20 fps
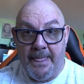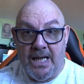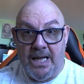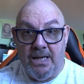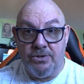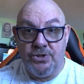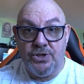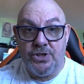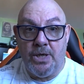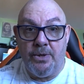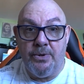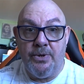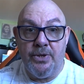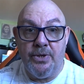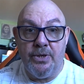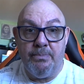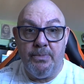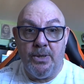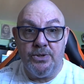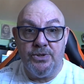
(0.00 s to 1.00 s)
I'll show you
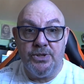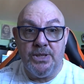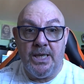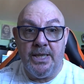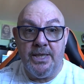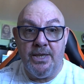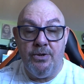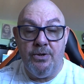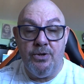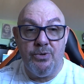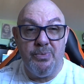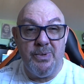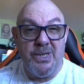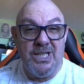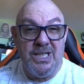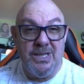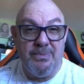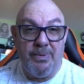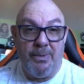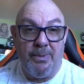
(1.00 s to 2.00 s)
the mods that I use,
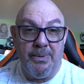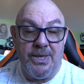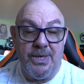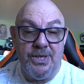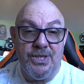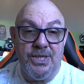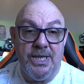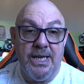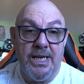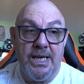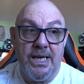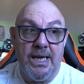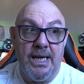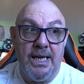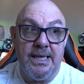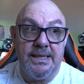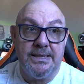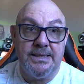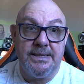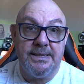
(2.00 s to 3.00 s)
which is probably a G
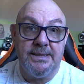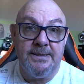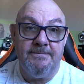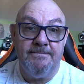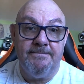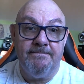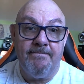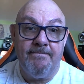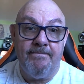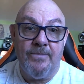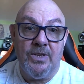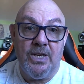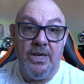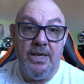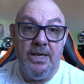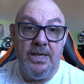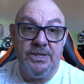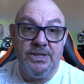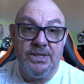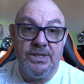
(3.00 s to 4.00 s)
class,
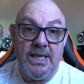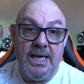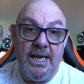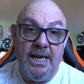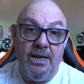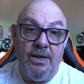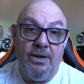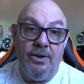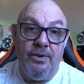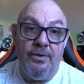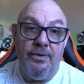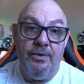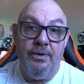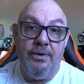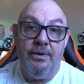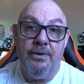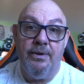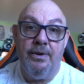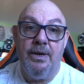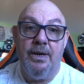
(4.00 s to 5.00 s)

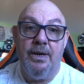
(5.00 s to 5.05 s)
Cylon,